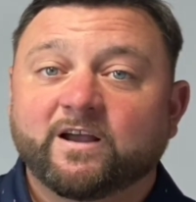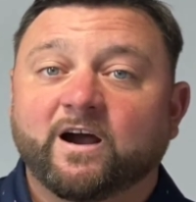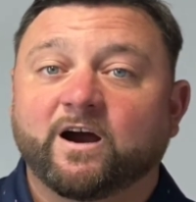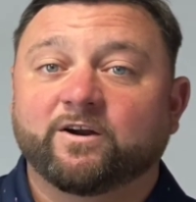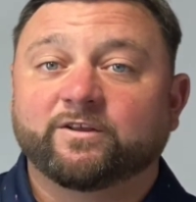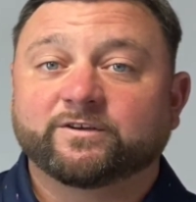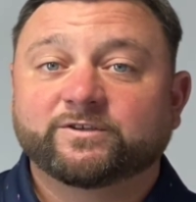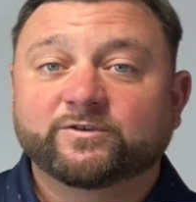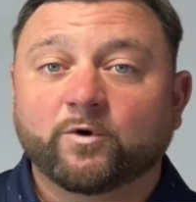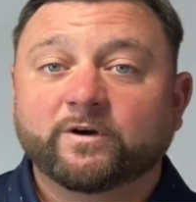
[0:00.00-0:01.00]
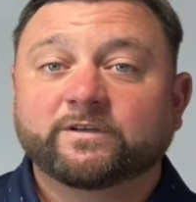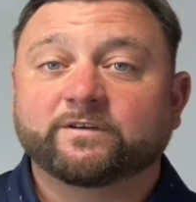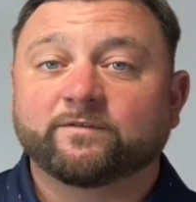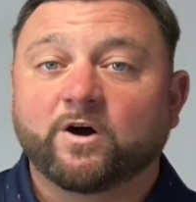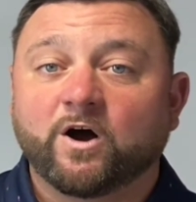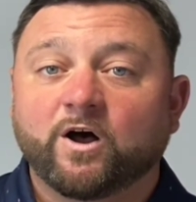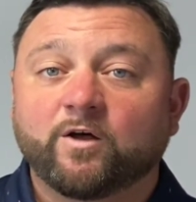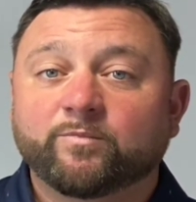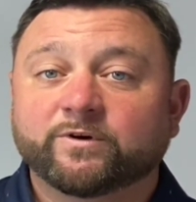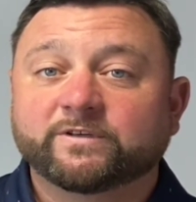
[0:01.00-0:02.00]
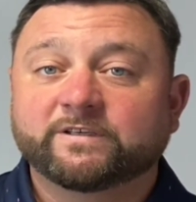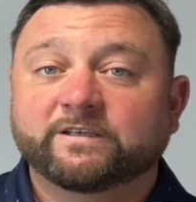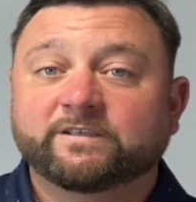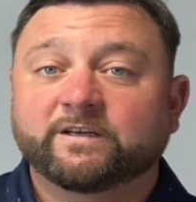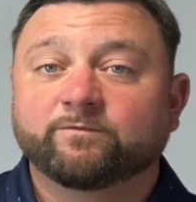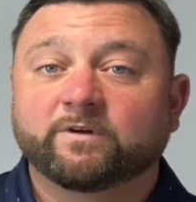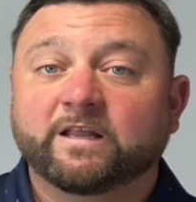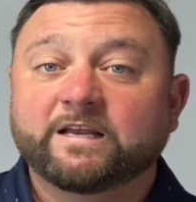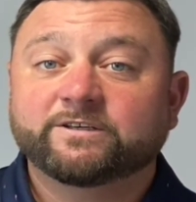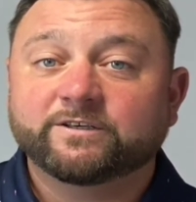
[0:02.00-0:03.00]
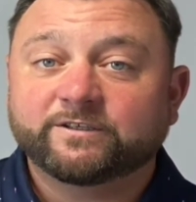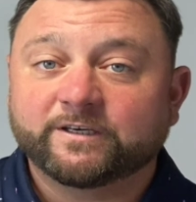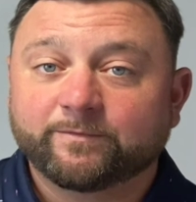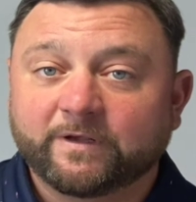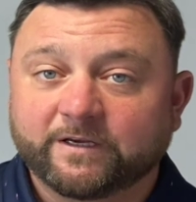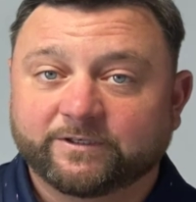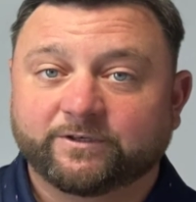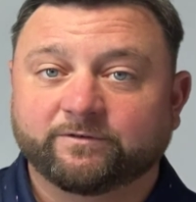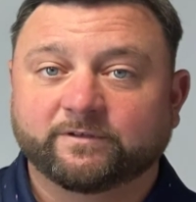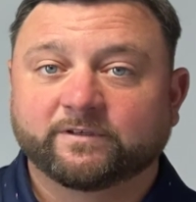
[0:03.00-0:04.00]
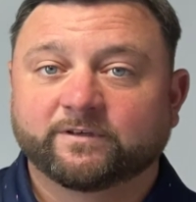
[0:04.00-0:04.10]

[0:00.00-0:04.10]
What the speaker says: are the source of all persistent relationship issues.